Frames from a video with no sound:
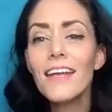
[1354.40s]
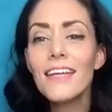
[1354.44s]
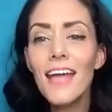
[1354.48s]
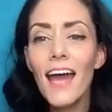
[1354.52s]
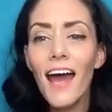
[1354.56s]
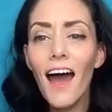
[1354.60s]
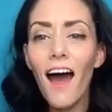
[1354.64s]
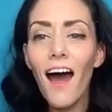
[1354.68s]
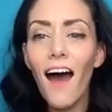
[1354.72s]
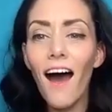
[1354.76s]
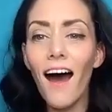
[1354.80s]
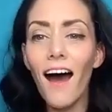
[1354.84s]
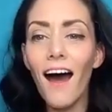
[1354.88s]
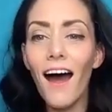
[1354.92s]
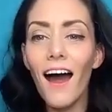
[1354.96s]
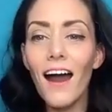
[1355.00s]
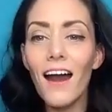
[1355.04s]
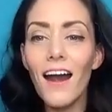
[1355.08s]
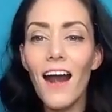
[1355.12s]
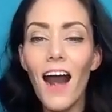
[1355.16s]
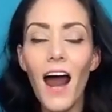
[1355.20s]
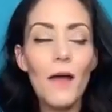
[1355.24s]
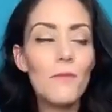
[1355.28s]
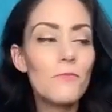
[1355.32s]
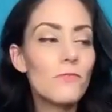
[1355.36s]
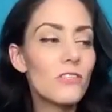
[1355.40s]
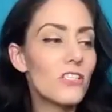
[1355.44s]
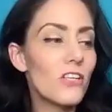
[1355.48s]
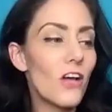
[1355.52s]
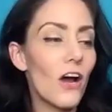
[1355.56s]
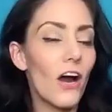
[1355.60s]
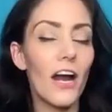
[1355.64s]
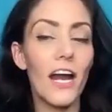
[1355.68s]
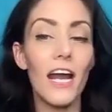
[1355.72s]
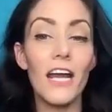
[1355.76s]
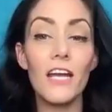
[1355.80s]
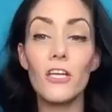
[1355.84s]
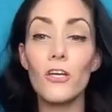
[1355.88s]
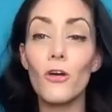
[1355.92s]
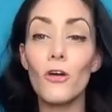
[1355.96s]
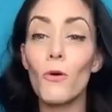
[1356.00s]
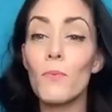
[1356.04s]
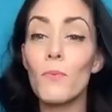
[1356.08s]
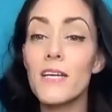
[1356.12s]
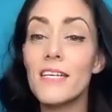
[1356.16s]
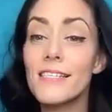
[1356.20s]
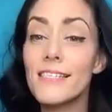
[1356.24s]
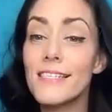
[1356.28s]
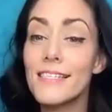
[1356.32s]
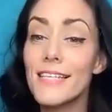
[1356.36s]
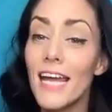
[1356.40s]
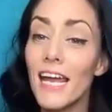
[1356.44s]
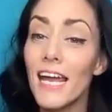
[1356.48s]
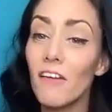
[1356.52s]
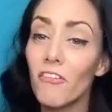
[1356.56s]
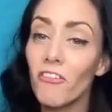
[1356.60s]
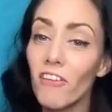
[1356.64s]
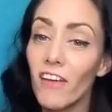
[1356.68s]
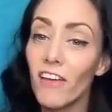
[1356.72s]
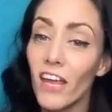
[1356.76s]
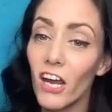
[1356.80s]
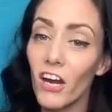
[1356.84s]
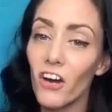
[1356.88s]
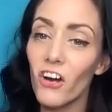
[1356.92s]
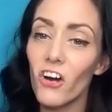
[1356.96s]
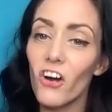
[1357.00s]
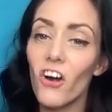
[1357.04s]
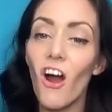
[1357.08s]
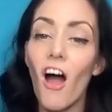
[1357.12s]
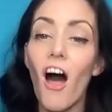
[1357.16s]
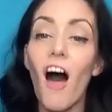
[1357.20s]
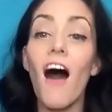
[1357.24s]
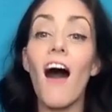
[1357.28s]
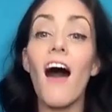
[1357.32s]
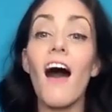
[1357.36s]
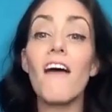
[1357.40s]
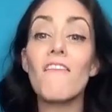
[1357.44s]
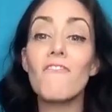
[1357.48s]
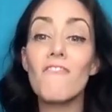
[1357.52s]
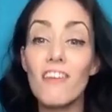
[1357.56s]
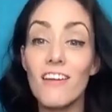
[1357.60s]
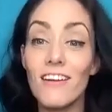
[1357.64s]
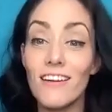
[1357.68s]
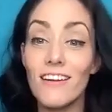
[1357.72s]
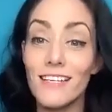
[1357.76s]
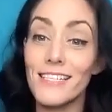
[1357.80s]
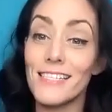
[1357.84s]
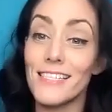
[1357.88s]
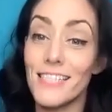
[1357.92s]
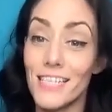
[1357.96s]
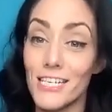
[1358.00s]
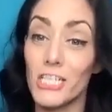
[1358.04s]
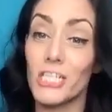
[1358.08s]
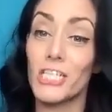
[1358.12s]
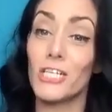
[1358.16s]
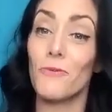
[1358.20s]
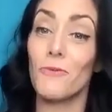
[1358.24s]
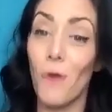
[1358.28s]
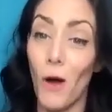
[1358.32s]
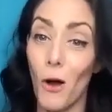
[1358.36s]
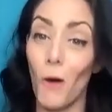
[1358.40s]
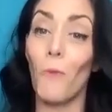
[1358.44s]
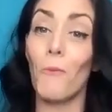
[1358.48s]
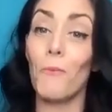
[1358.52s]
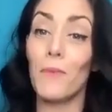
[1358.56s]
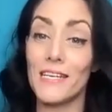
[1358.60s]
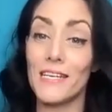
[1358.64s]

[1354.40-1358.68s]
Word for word: Yeah, I'm sorry, you'll be safe here. Obviously she won't